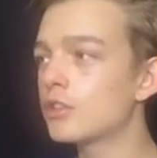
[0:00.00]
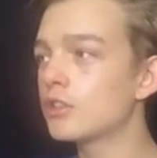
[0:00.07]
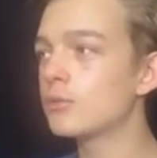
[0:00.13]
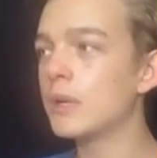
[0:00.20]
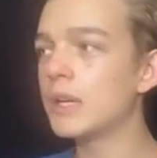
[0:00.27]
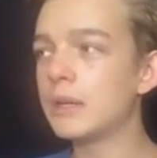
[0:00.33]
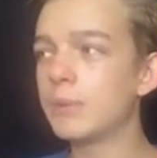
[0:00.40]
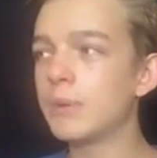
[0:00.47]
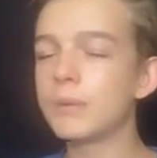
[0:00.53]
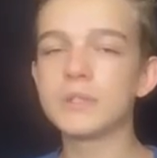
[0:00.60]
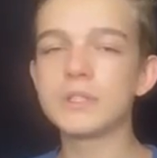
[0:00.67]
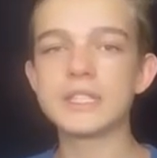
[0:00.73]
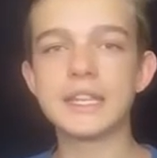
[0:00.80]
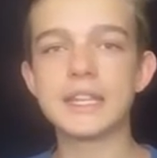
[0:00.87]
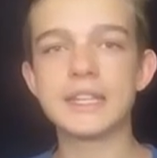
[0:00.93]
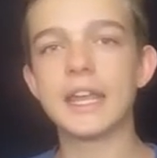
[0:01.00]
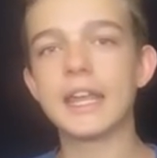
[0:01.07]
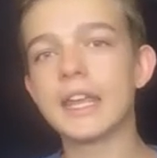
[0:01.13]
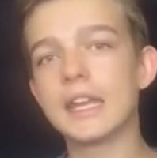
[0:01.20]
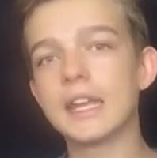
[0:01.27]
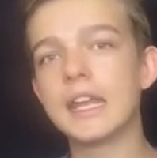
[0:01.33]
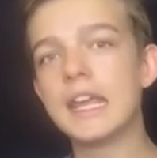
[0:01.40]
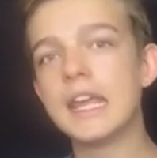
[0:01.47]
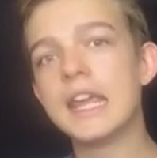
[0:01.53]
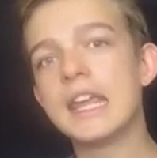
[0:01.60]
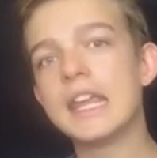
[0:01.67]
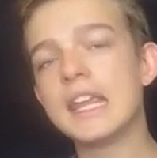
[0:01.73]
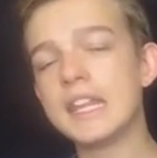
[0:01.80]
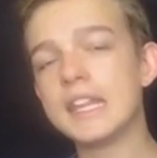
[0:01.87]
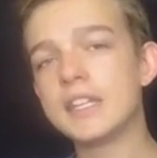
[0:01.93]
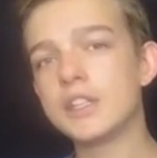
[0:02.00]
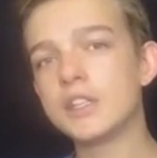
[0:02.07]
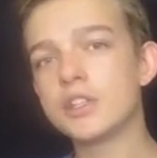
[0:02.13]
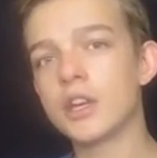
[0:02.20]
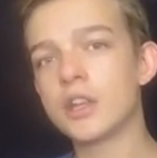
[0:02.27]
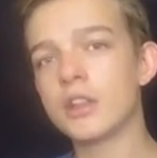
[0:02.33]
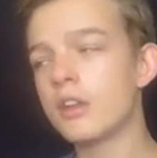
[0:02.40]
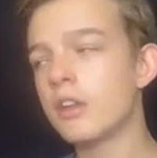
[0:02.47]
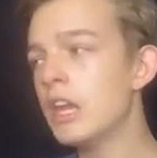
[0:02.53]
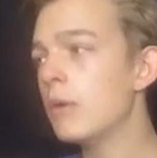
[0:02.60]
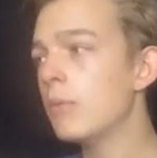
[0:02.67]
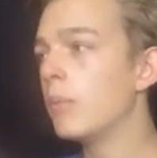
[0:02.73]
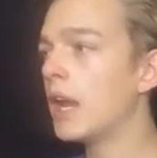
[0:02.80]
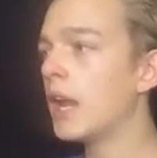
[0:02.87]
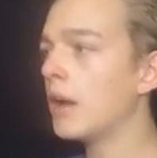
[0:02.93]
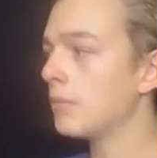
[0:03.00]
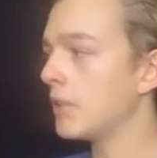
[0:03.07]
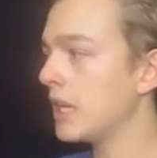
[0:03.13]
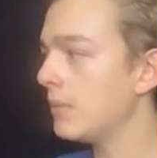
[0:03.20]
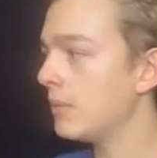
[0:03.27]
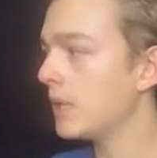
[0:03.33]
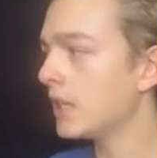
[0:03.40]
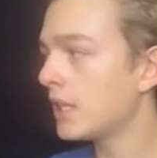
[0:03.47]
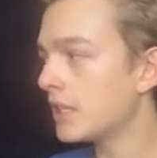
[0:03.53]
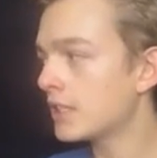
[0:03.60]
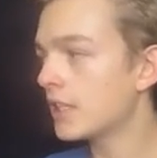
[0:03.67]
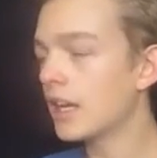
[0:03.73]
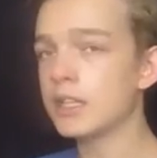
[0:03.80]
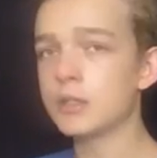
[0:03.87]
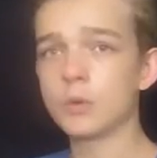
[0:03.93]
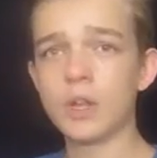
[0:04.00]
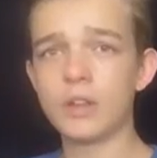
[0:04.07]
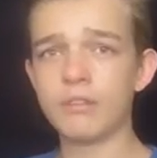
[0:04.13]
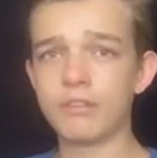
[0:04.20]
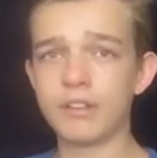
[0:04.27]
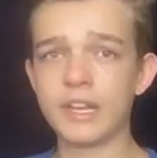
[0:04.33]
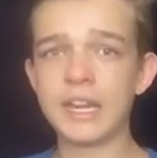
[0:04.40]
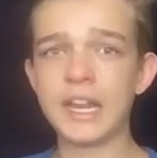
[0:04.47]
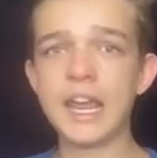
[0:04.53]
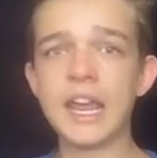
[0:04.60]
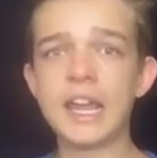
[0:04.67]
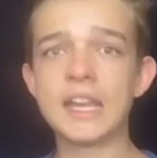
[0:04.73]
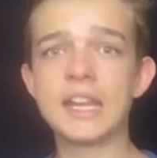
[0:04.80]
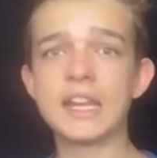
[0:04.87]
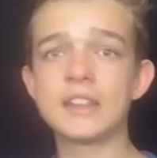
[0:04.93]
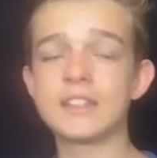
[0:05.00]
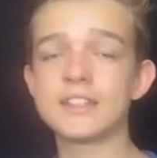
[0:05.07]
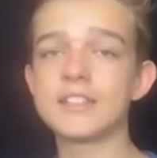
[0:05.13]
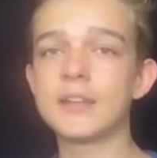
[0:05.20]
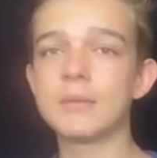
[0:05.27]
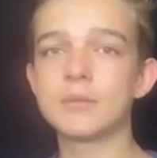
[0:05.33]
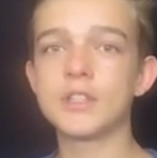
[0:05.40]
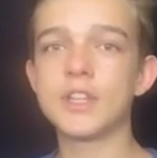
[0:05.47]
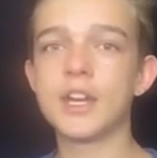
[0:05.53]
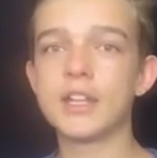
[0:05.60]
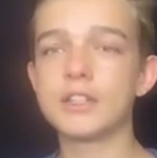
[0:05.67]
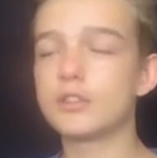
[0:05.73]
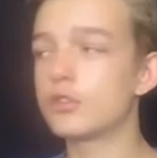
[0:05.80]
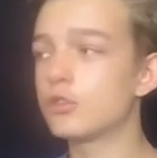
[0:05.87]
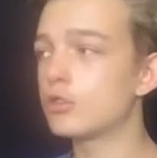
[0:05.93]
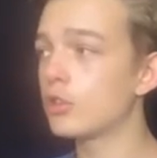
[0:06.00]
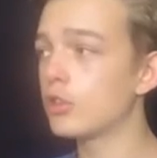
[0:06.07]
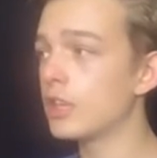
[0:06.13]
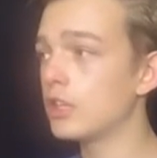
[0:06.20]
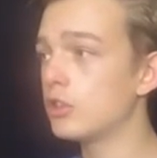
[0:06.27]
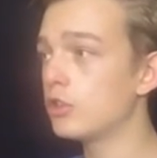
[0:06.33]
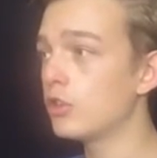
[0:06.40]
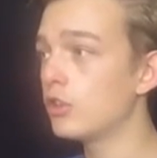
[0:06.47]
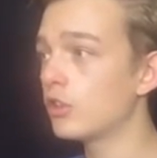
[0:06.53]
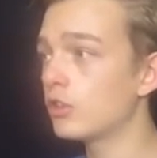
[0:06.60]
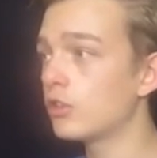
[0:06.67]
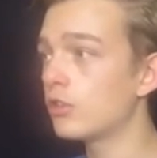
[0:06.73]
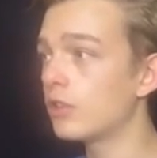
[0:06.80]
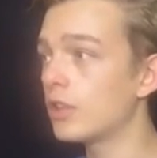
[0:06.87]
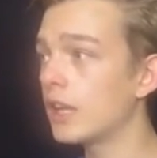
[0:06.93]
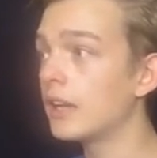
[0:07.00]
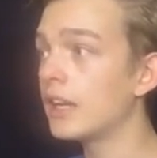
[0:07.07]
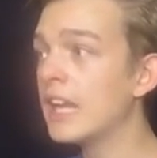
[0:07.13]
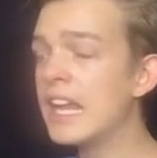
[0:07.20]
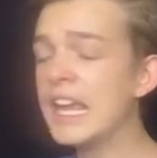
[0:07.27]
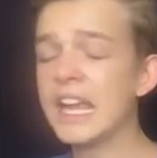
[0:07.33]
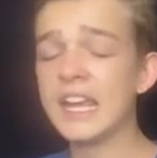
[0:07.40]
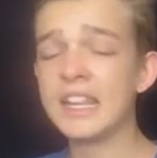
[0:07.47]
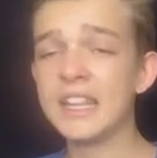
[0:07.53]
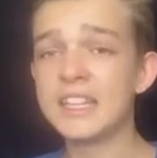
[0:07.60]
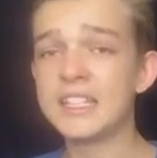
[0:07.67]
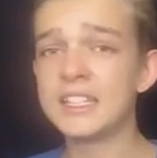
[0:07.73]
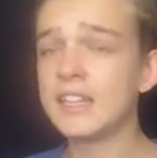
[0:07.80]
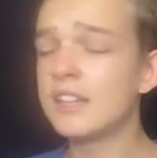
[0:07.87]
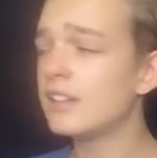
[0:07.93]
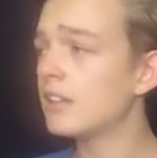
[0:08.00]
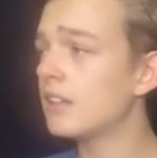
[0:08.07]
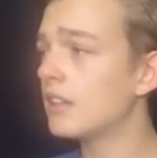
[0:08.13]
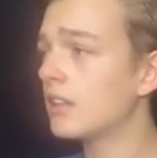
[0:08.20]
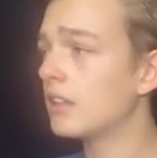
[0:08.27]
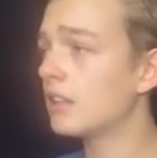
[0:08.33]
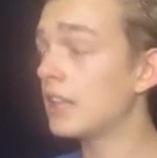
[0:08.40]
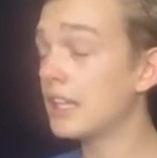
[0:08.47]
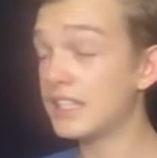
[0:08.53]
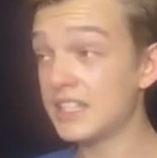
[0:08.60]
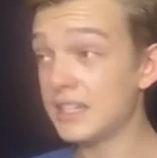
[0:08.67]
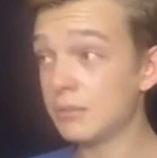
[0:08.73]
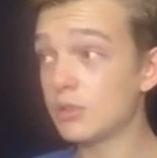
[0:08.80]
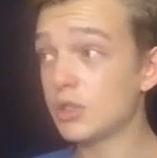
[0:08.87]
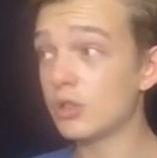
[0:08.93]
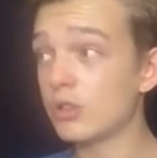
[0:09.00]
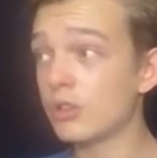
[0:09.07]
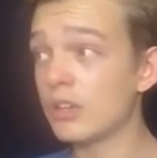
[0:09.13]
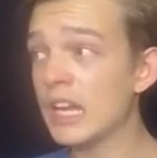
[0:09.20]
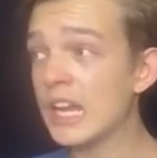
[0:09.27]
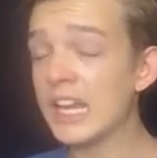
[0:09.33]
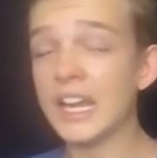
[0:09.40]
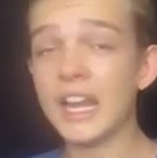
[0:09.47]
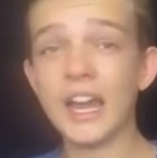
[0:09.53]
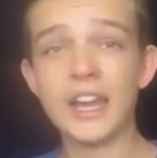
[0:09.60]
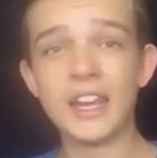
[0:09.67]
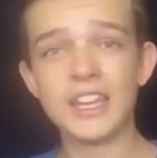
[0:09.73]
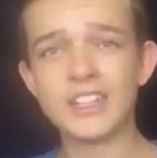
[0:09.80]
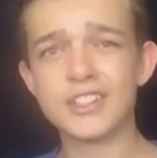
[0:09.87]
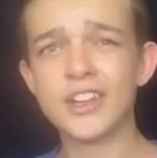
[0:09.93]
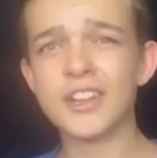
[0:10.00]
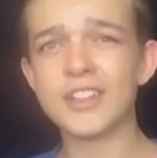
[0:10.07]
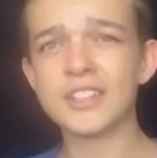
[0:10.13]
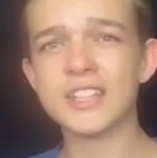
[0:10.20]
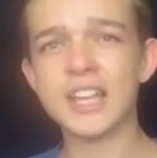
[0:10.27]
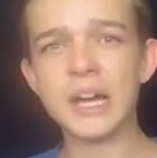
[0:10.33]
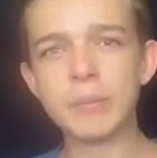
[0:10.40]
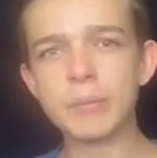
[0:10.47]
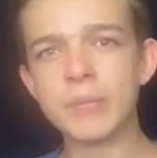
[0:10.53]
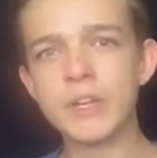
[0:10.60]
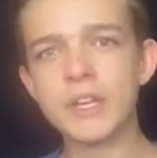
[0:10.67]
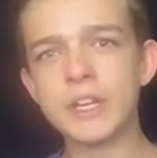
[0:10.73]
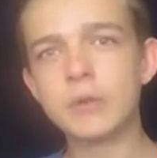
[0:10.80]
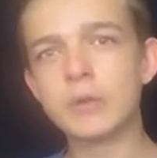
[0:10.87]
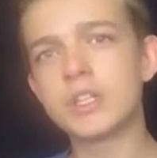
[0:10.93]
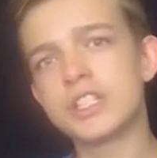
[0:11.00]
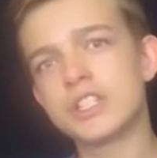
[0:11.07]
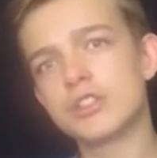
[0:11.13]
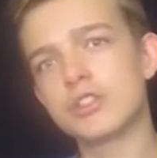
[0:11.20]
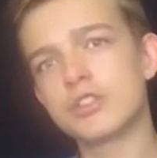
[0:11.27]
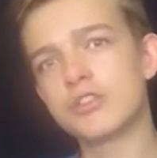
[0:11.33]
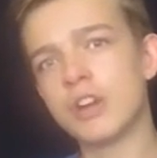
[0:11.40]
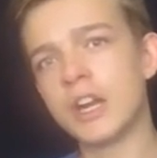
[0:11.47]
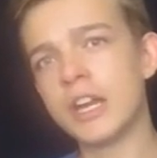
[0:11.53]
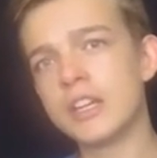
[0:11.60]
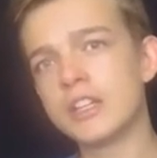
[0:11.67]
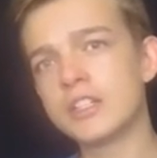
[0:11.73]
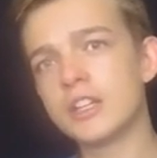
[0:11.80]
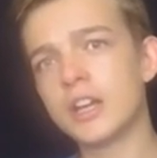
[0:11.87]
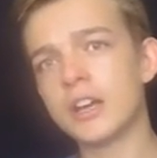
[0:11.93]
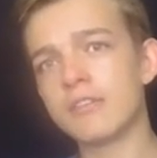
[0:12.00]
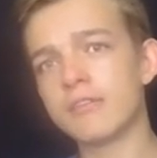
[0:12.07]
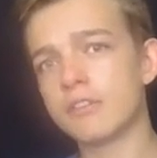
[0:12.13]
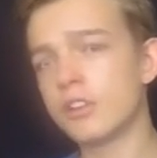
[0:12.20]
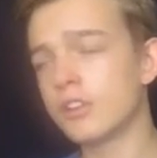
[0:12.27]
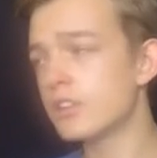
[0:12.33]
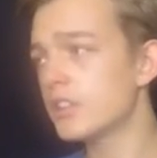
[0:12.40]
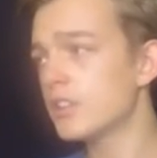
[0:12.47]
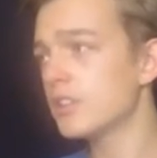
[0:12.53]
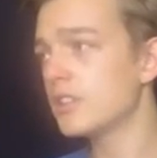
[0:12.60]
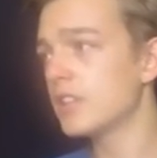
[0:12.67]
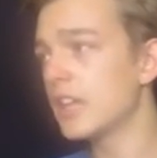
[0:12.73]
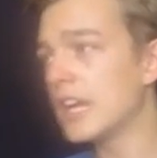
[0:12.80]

because many people say they can eat each other, but I'm keeping these guys well fed and at the same size, so they shouldn't do that. And they tend, they seem to like each other's company, which is strange, I've noticed,